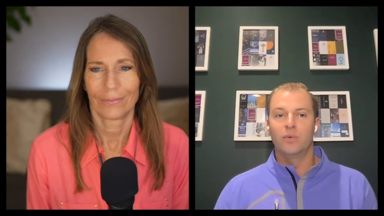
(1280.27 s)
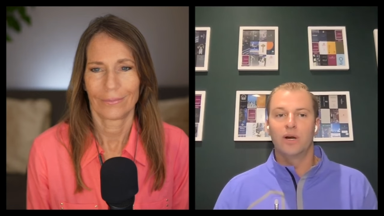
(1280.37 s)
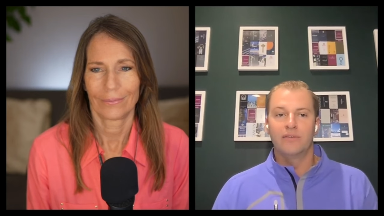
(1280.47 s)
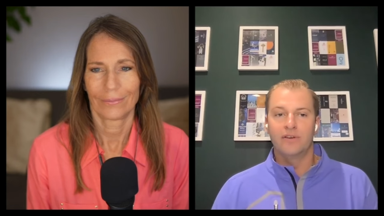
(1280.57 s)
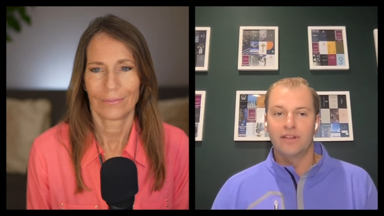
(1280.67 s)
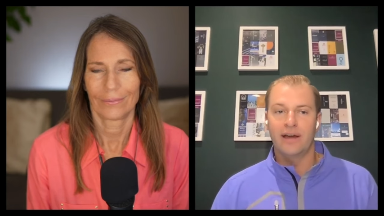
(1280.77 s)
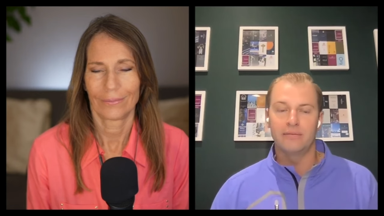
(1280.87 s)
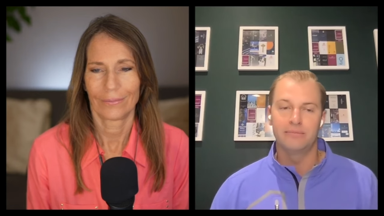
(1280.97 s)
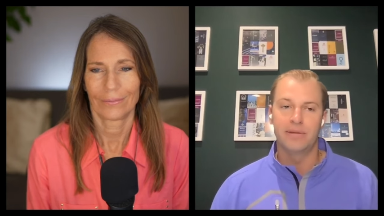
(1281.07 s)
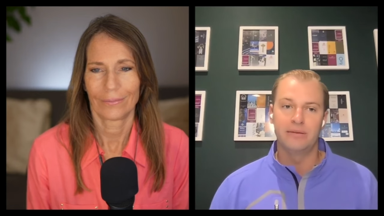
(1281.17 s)
Speaker 1: wherever
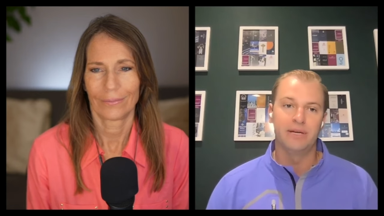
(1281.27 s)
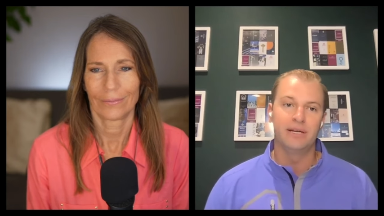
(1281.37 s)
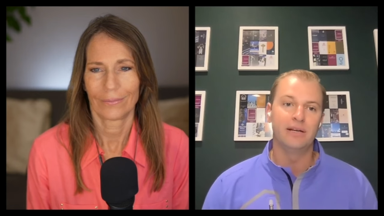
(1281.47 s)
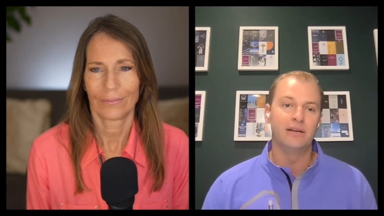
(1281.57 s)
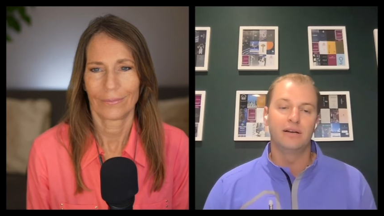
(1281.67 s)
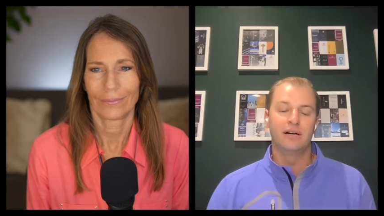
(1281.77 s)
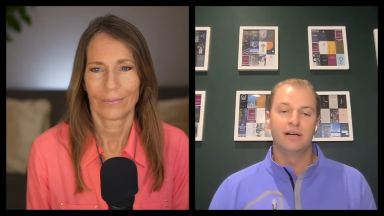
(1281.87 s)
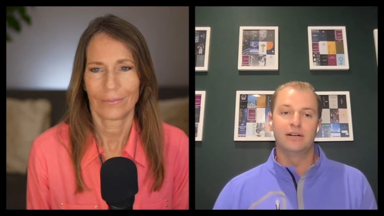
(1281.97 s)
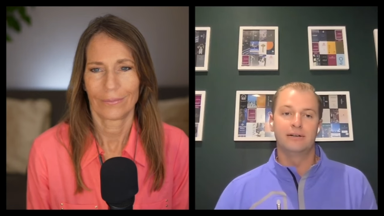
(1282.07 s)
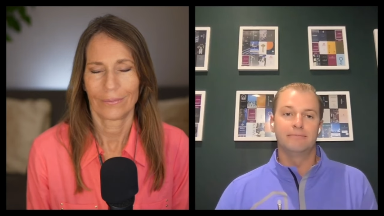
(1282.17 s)
that may be.
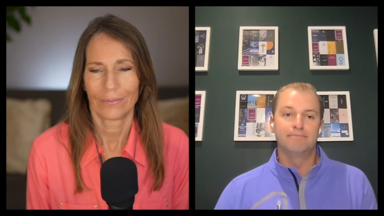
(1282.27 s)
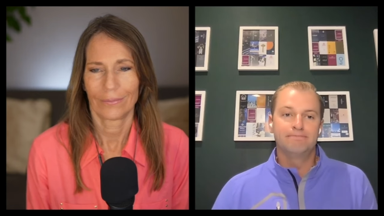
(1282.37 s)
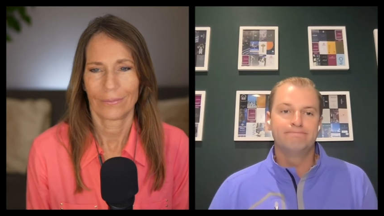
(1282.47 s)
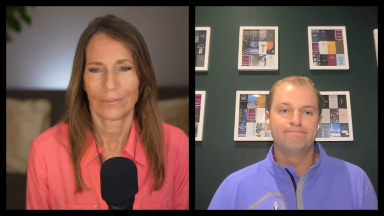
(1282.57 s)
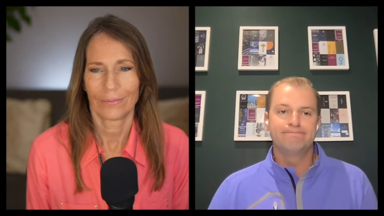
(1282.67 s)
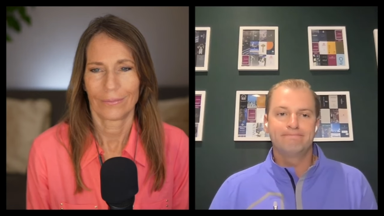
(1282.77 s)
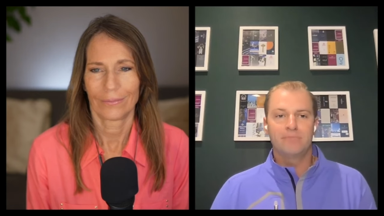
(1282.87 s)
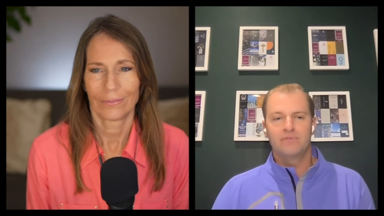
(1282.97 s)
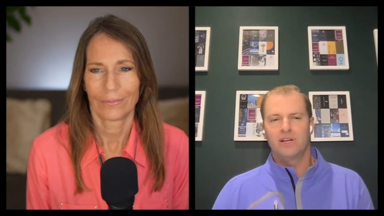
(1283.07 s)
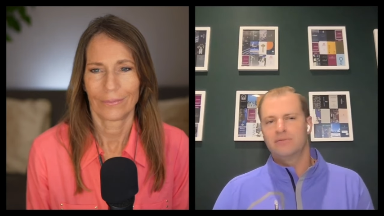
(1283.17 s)

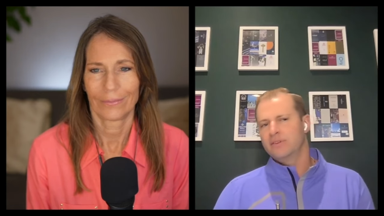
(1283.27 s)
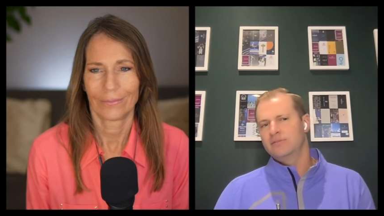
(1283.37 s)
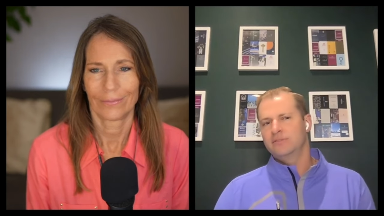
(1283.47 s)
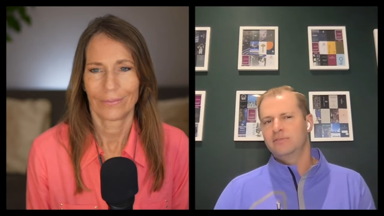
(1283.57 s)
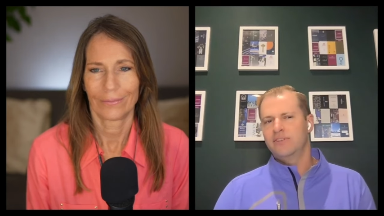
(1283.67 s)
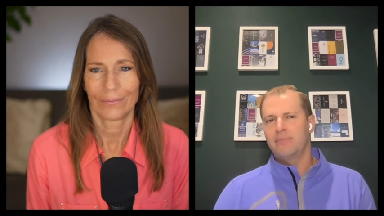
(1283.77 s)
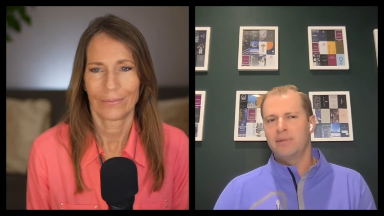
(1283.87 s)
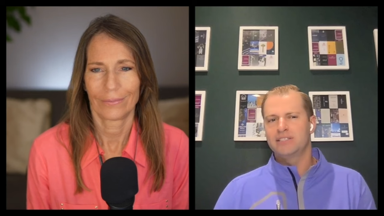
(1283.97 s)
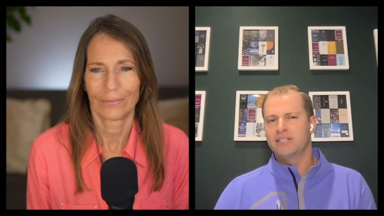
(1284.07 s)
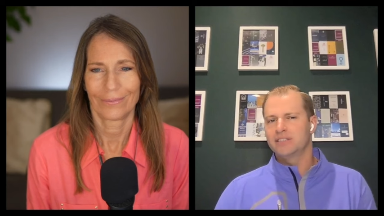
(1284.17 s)
If
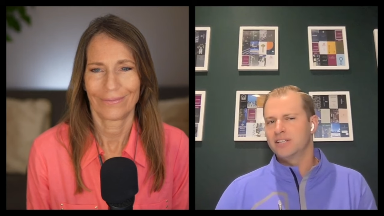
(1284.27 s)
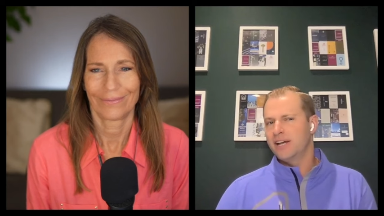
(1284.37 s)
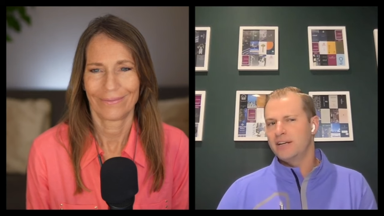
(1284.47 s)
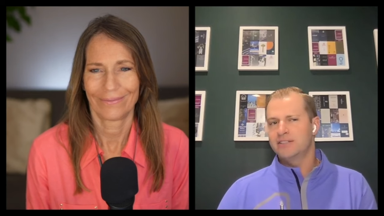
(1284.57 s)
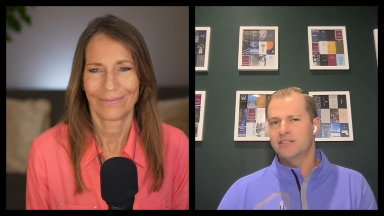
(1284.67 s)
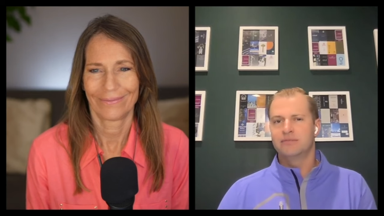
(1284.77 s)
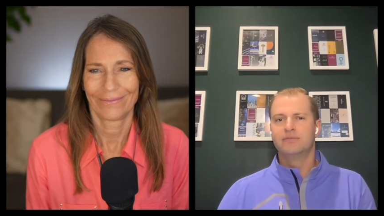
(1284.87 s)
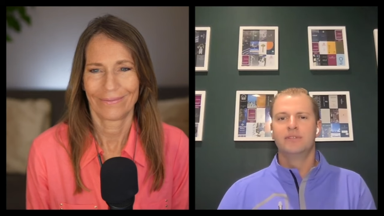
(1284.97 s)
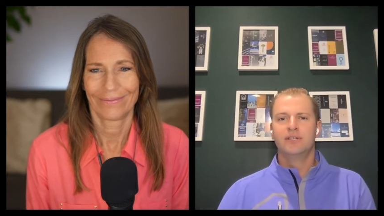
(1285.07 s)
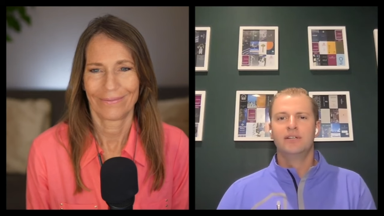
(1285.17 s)
that makes sense. Does that
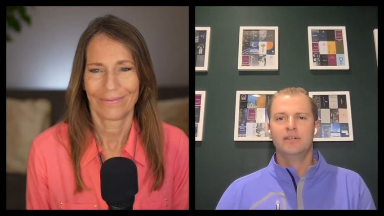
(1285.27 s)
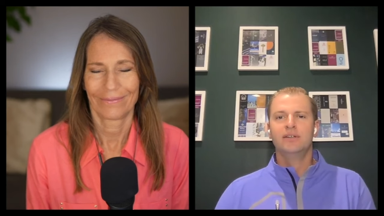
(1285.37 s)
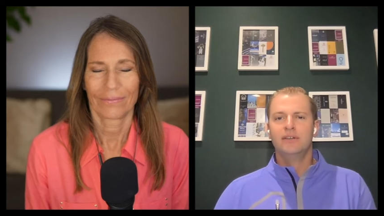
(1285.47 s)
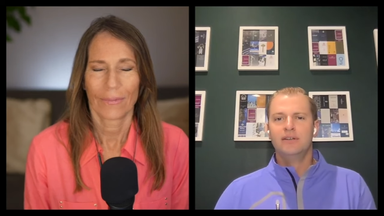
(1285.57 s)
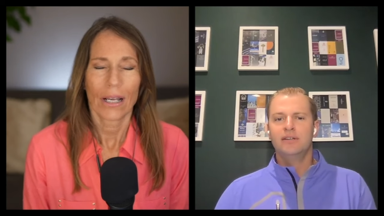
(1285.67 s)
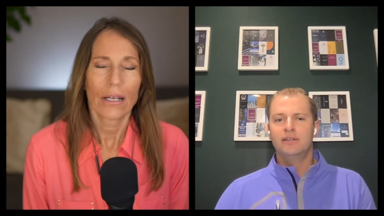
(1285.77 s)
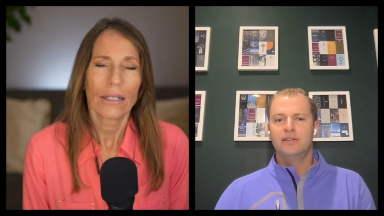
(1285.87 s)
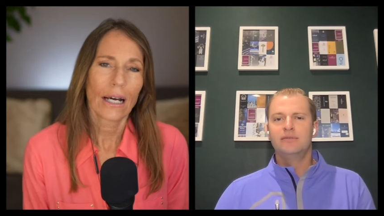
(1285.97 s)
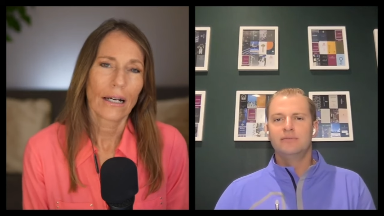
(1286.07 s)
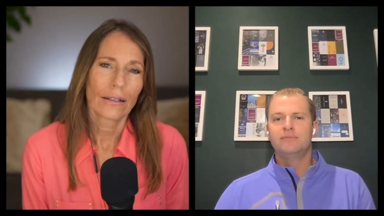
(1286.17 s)
answer?
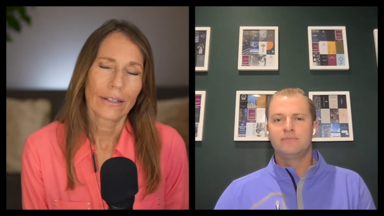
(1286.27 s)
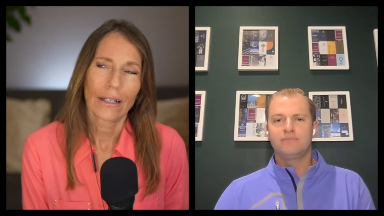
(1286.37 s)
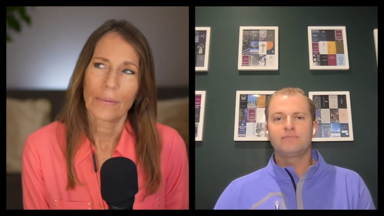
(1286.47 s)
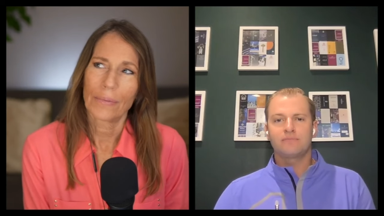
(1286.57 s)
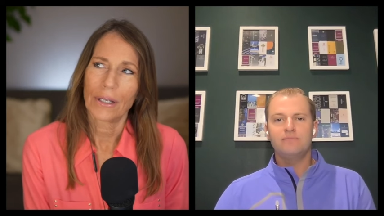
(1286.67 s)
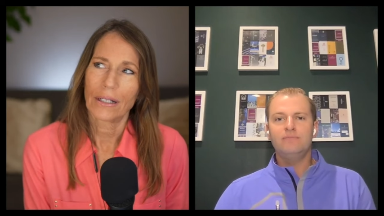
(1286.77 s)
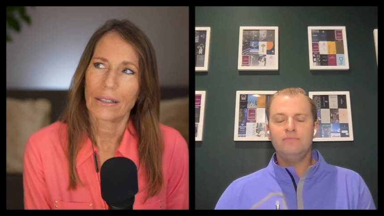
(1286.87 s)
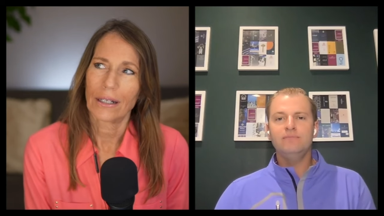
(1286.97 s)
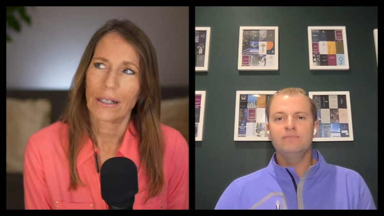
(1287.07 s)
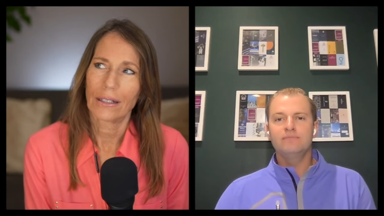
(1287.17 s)
Speaker 2: Yeah. I mean,
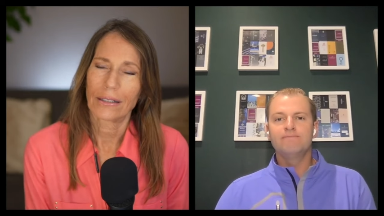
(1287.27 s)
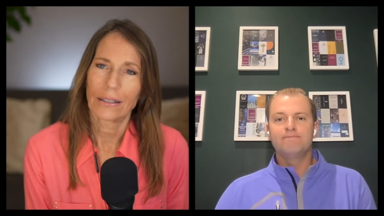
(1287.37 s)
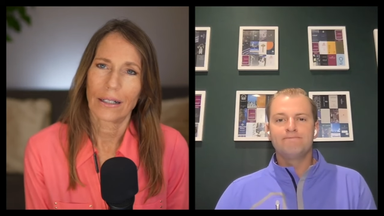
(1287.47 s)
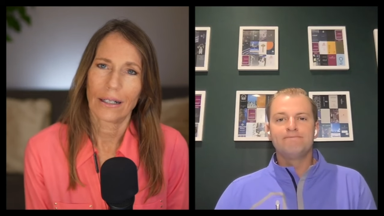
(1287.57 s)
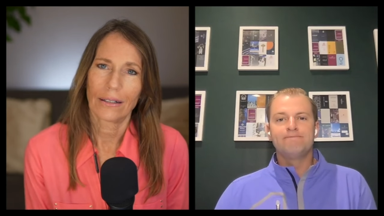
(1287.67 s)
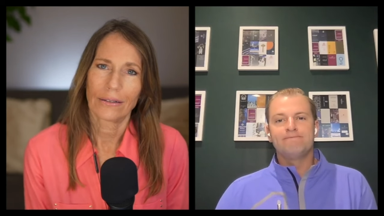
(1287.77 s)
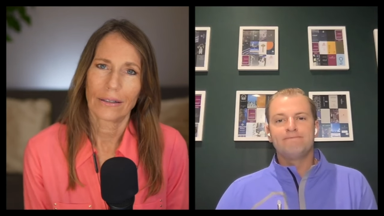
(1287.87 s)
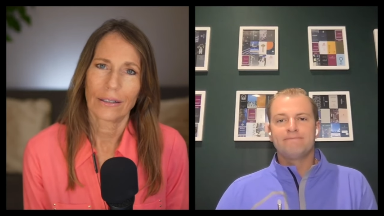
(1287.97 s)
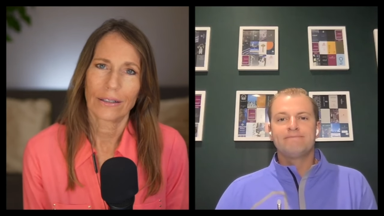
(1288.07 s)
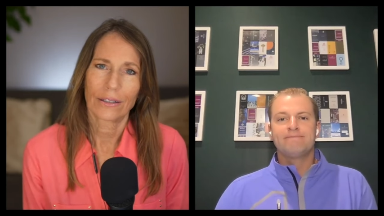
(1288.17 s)
it's
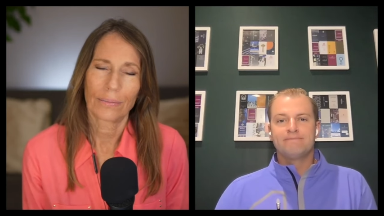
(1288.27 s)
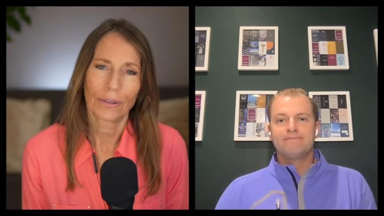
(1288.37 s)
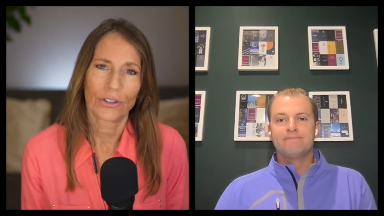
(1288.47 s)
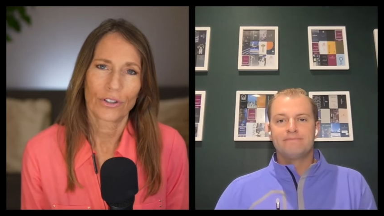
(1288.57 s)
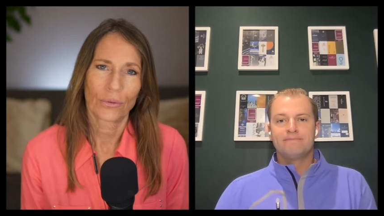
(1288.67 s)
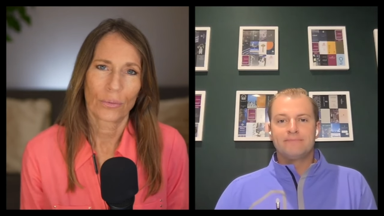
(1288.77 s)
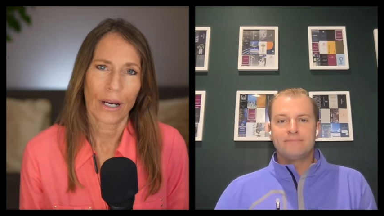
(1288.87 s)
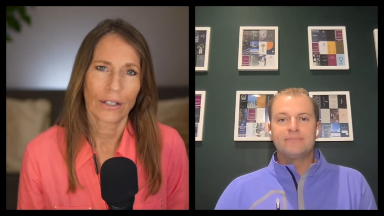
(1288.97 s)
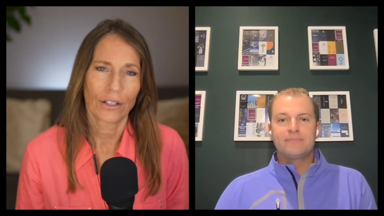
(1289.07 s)
these build to rent